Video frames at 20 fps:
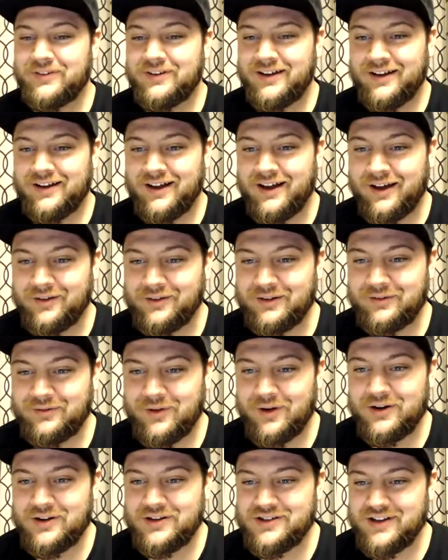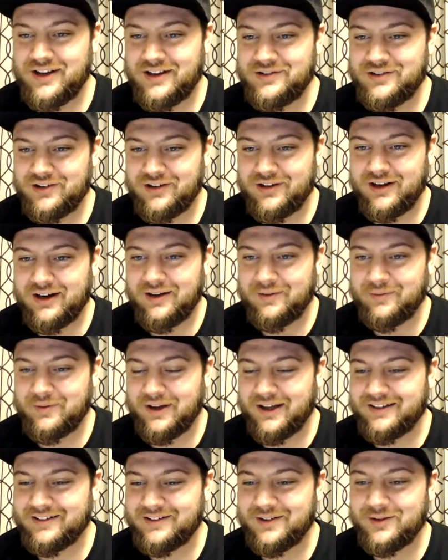Laura's Instagram
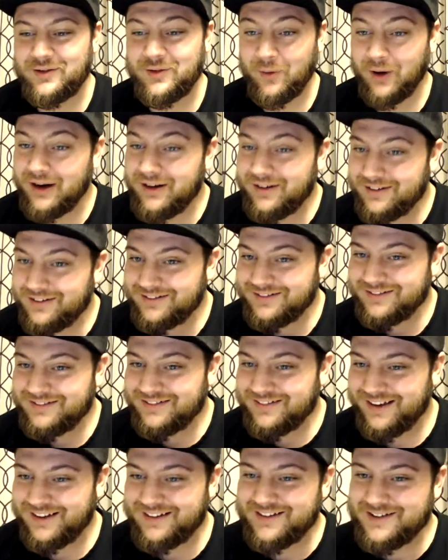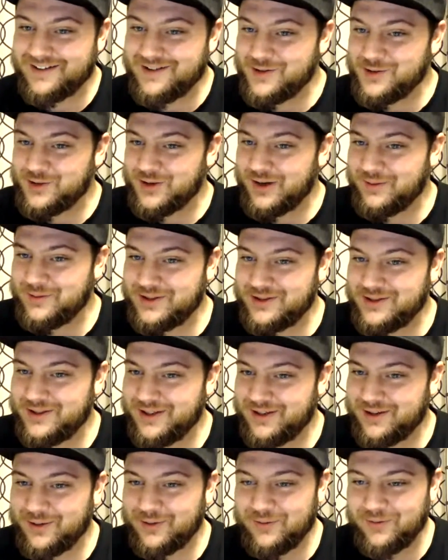and Twitter in the description. You can
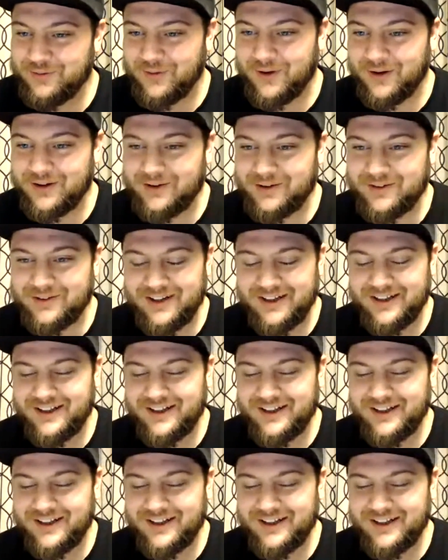go and follow.